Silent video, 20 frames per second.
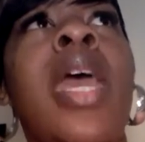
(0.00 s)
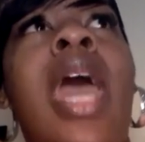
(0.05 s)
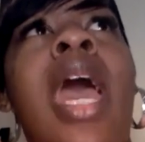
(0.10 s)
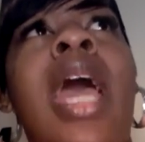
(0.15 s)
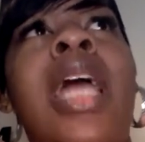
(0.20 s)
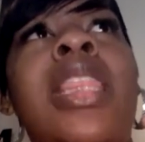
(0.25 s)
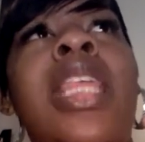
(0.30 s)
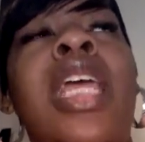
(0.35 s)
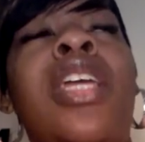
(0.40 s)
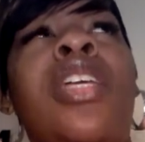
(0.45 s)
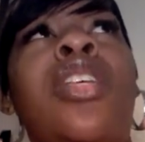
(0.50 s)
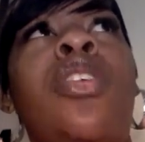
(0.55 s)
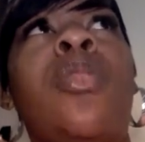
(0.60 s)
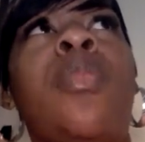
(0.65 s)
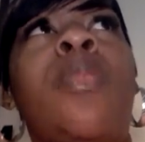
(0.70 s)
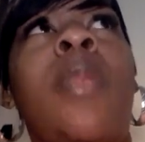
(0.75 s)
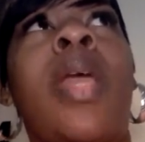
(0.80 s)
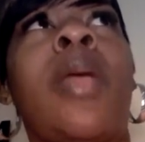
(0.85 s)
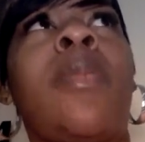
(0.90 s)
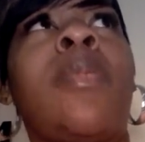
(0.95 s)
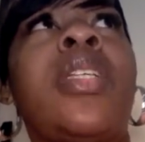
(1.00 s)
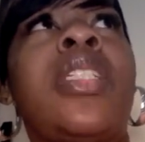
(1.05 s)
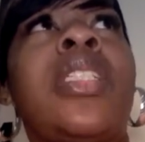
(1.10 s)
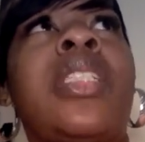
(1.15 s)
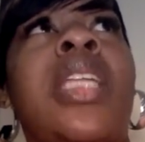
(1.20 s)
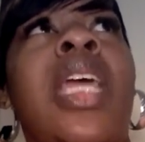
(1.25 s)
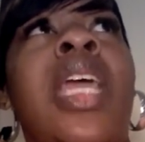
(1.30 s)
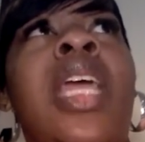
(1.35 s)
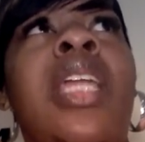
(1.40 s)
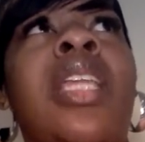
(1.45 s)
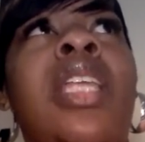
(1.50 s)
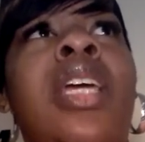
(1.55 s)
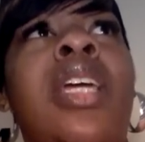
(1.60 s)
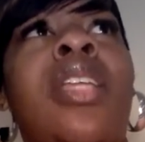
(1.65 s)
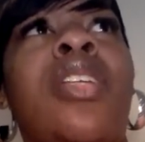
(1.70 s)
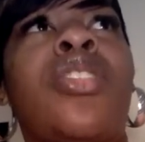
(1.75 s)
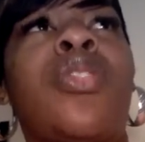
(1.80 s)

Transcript: I think you may be staying there to